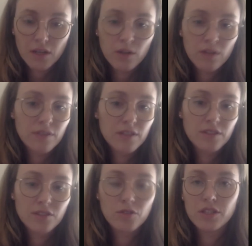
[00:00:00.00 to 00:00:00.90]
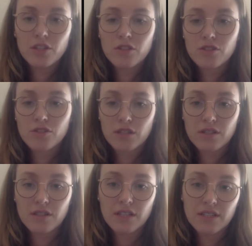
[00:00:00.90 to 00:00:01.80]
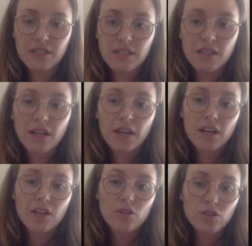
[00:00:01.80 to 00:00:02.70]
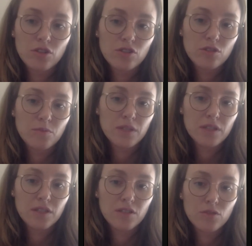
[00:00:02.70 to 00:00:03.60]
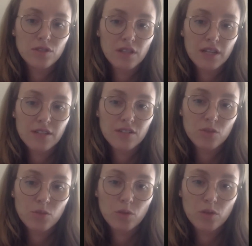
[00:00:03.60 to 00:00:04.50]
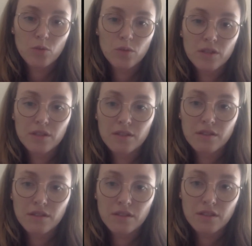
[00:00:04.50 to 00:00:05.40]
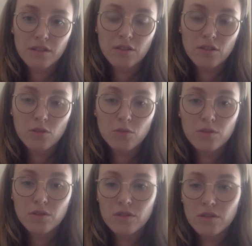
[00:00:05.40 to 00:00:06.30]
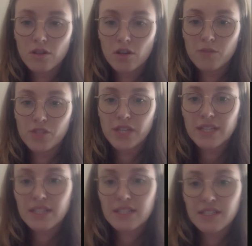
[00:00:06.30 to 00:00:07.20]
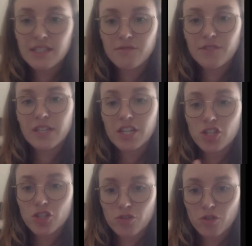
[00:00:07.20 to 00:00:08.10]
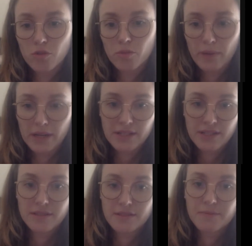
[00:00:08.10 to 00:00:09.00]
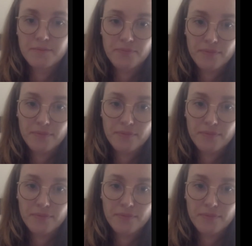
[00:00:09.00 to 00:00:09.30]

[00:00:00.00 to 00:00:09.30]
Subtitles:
However, a newly constructed ID could also be utilized to work with the global object identification node pattern.